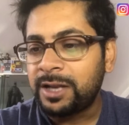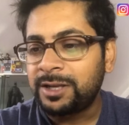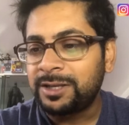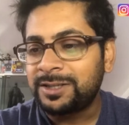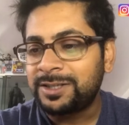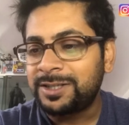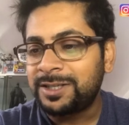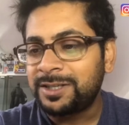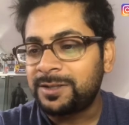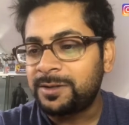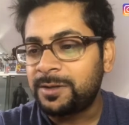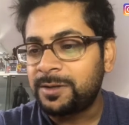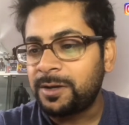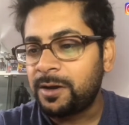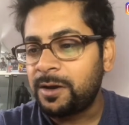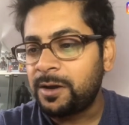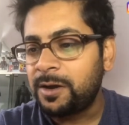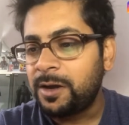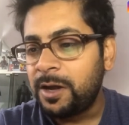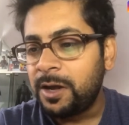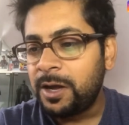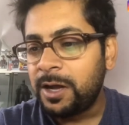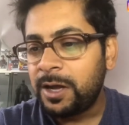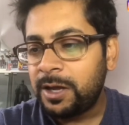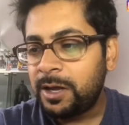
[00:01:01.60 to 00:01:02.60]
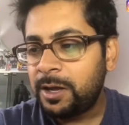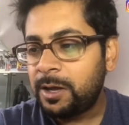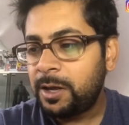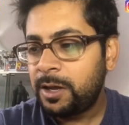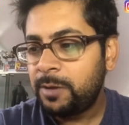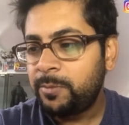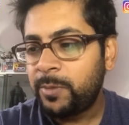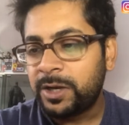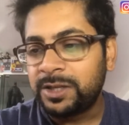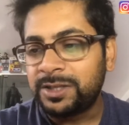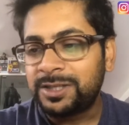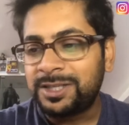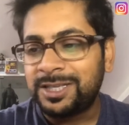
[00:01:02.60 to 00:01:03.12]
and his sister,
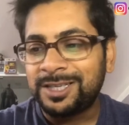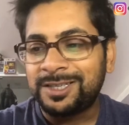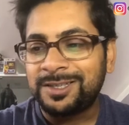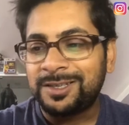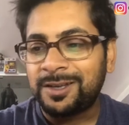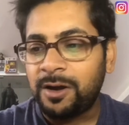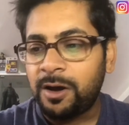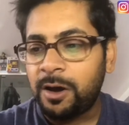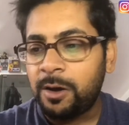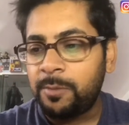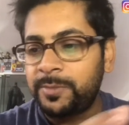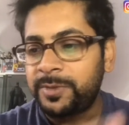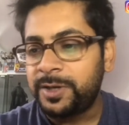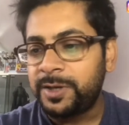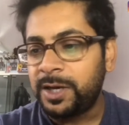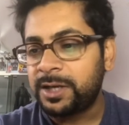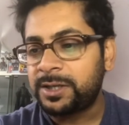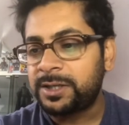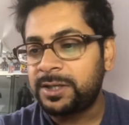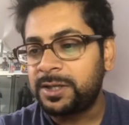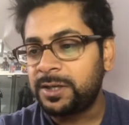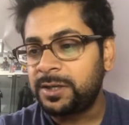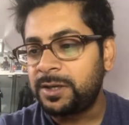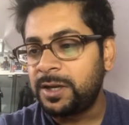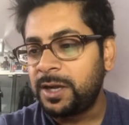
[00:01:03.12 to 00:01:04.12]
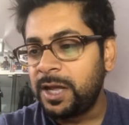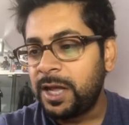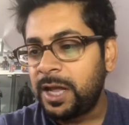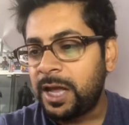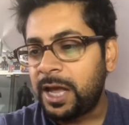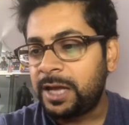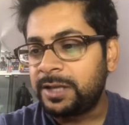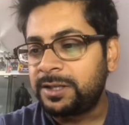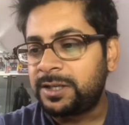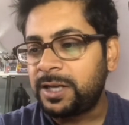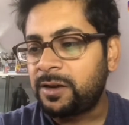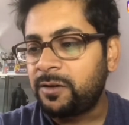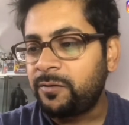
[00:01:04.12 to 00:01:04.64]
him and his sister are abducted
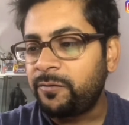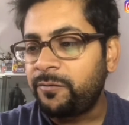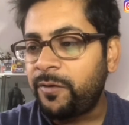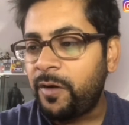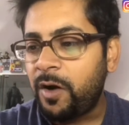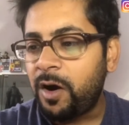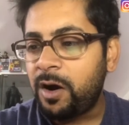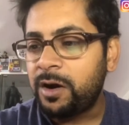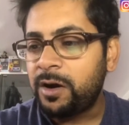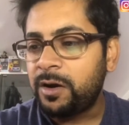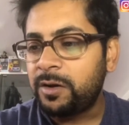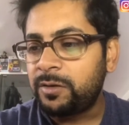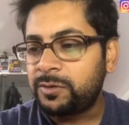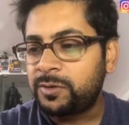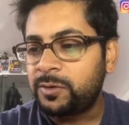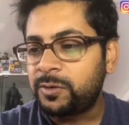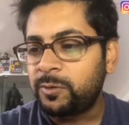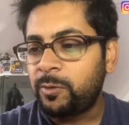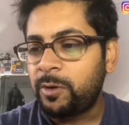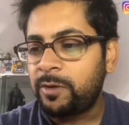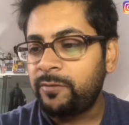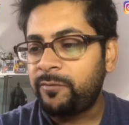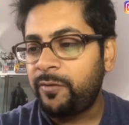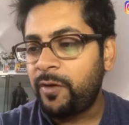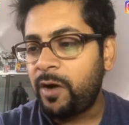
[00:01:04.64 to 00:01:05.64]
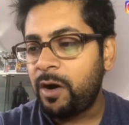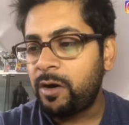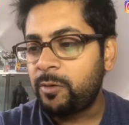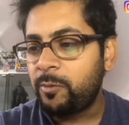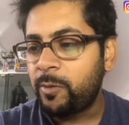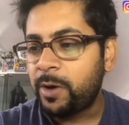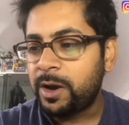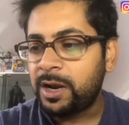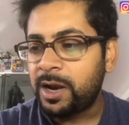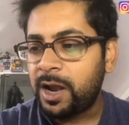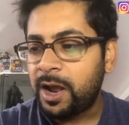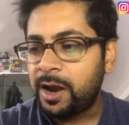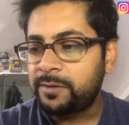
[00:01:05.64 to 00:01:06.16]
and taken far to a
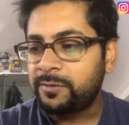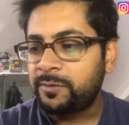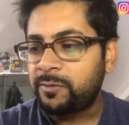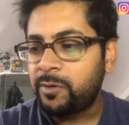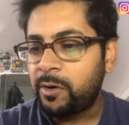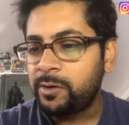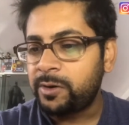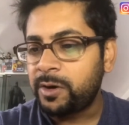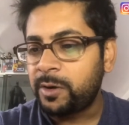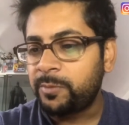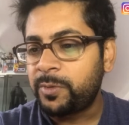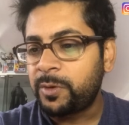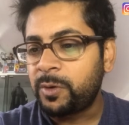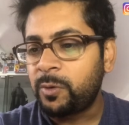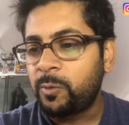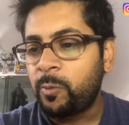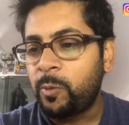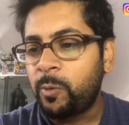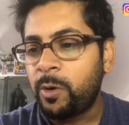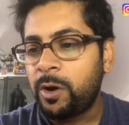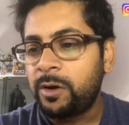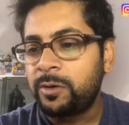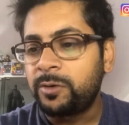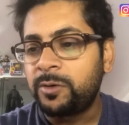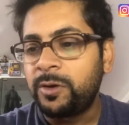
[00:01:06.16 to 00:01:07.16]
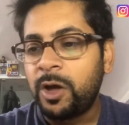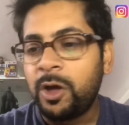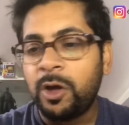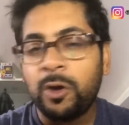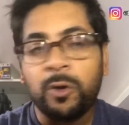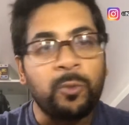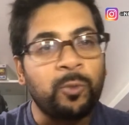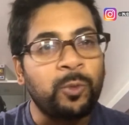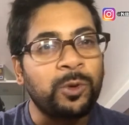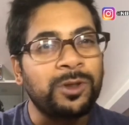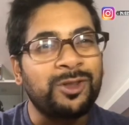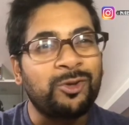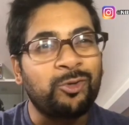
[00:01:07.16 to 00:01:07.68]
faraway land. Growing up in a world
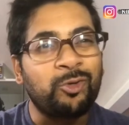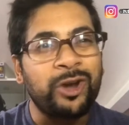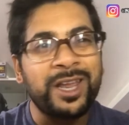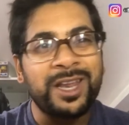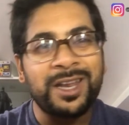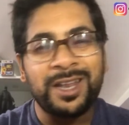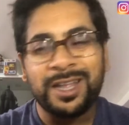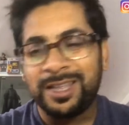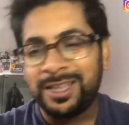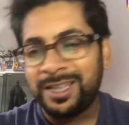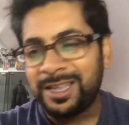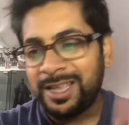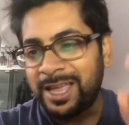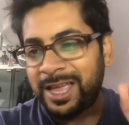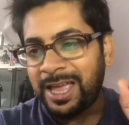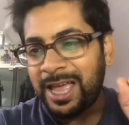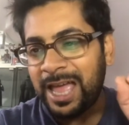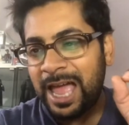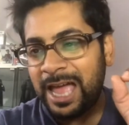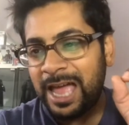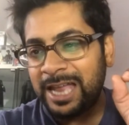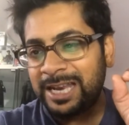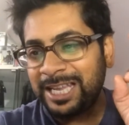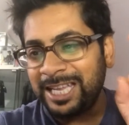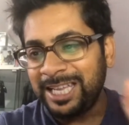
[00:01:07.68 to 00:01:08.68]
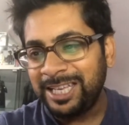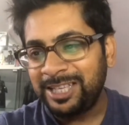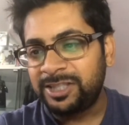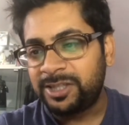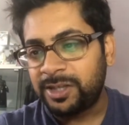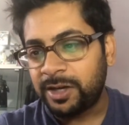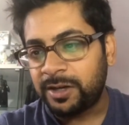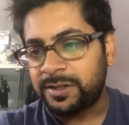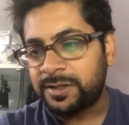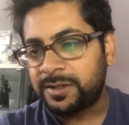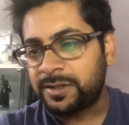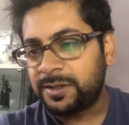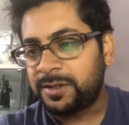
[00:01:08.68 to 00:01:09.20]
with greed and
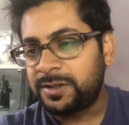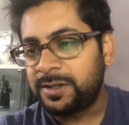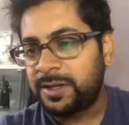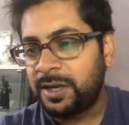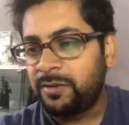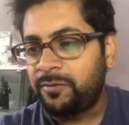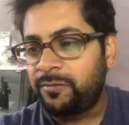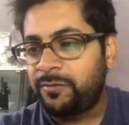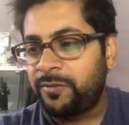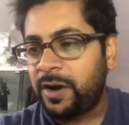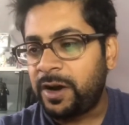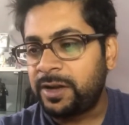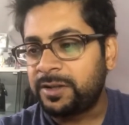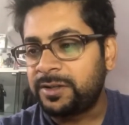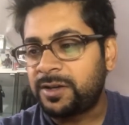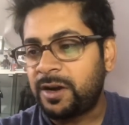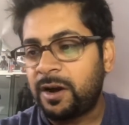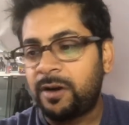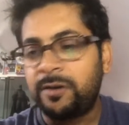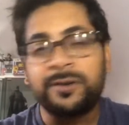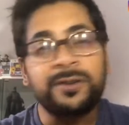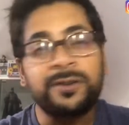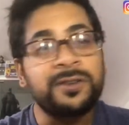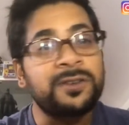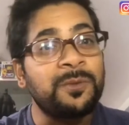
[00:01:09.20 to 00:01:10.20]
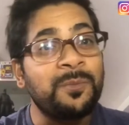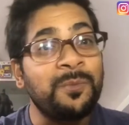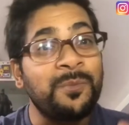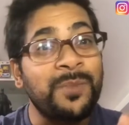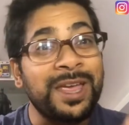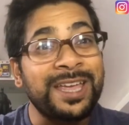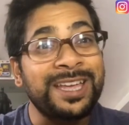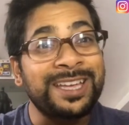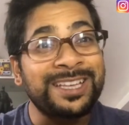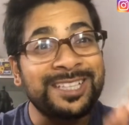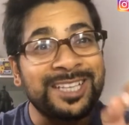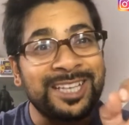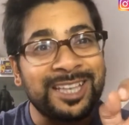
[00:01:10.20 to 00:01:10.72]
injustice, he finds courage to
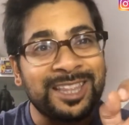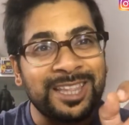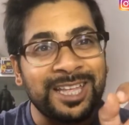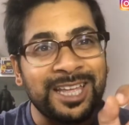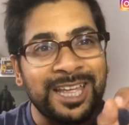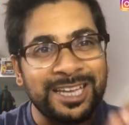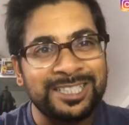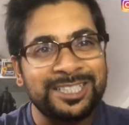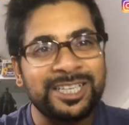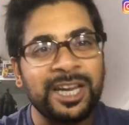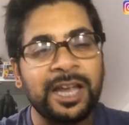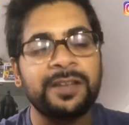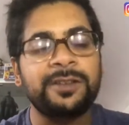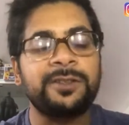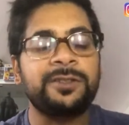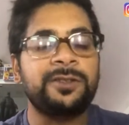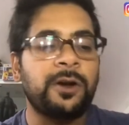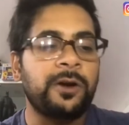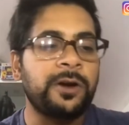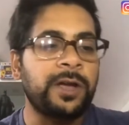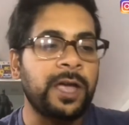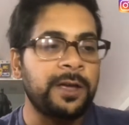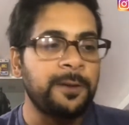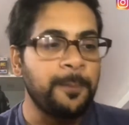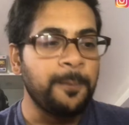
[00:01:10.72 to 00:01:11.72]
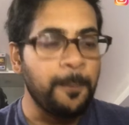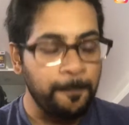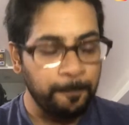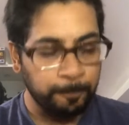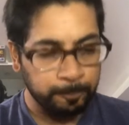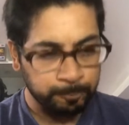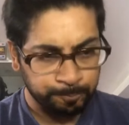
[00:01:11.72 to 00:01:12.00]
make a change. Okay,